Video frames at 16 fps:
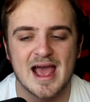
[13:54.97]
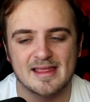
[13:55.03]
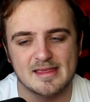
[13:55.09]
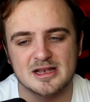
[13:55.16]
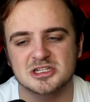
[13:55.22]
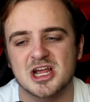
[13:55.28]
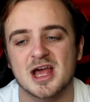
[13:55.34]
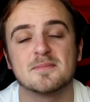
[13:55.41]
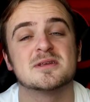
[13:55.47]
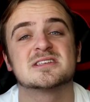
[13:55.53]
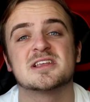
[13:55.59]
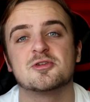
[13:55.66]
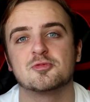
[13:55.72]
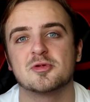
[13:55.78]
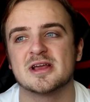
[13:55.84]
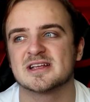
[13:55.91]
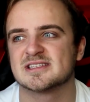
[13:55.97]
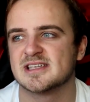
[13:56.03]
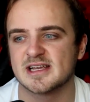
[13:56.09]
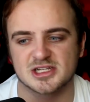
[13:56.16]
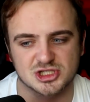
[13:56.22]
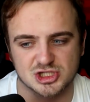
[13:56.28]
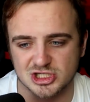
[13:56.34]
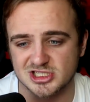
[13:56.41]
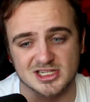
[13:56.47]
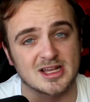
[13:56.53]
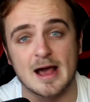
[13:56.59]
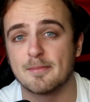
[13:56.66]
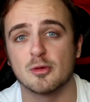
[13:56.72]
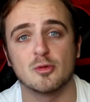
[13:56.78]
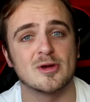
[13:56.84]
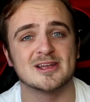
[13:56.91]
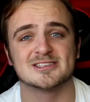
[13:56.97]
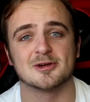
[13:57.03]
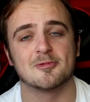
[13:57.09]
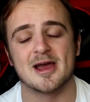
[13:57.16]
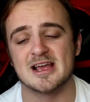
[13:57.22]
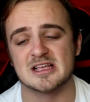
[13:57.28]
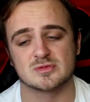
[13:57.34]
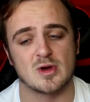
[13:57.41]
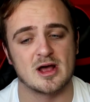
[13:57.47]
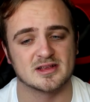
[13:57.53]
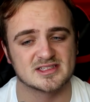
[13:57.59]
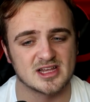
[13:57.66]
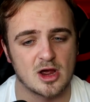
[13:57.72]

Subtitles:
and then Champions League Week 6 just a couple weeks away as well.